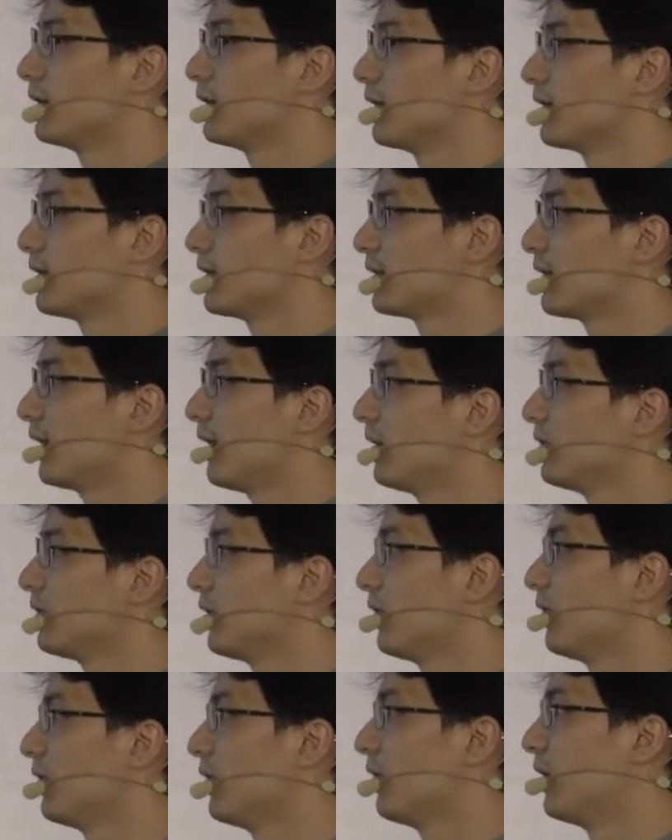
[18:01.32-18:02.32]
start
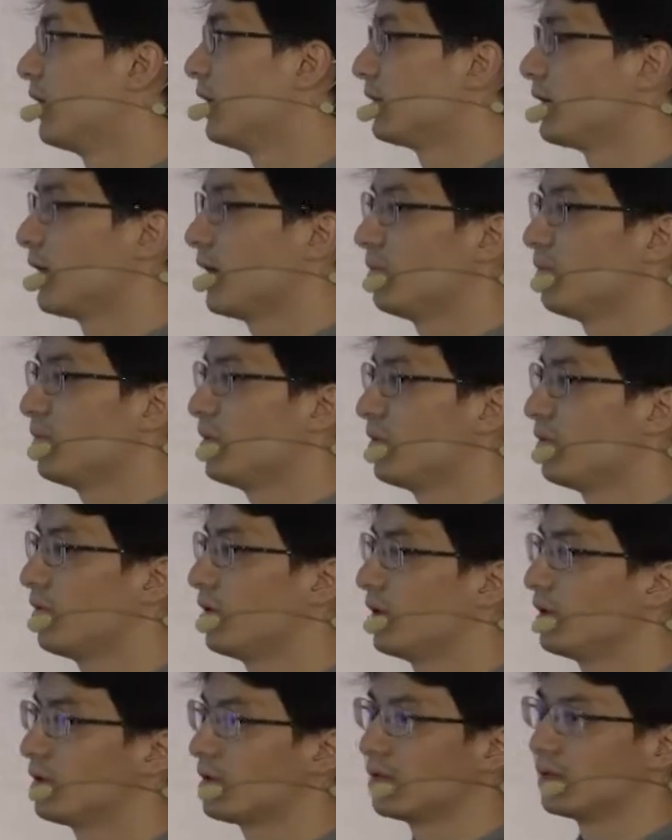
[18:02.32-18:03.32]
of time
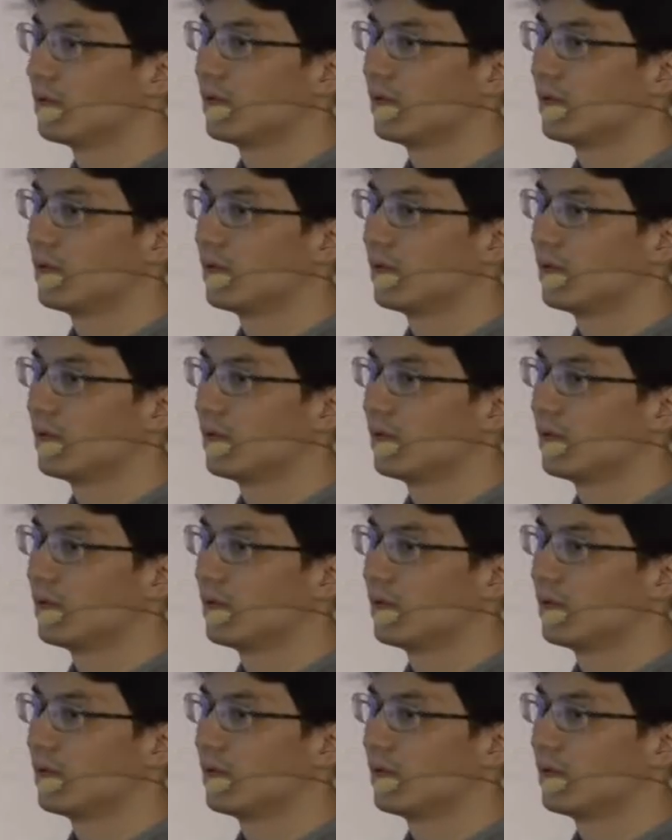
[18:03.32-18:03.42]
period,